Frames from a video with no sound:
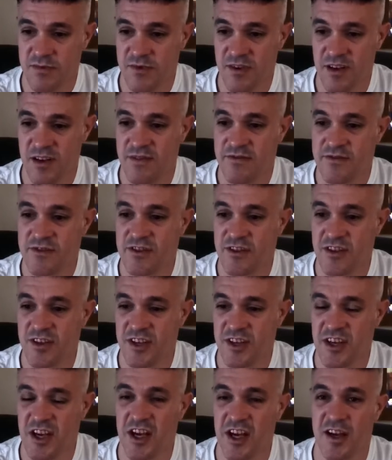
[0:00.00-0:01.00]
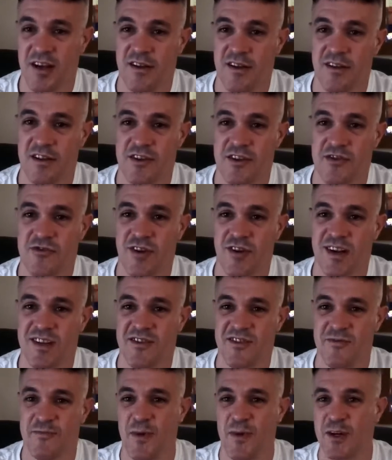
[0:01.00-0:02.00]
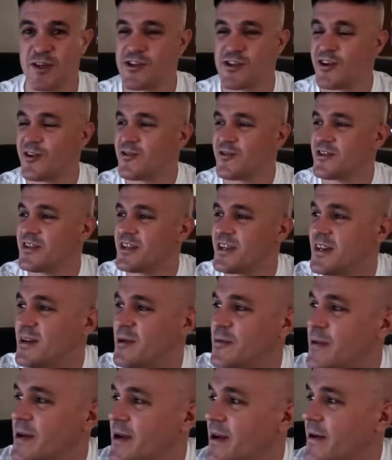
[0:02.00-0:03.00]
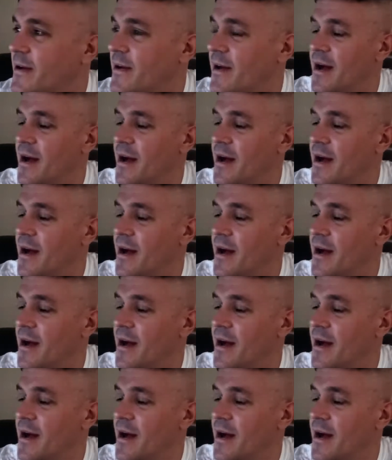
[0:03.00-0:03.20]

lifts the stress off my shoulders a little bit.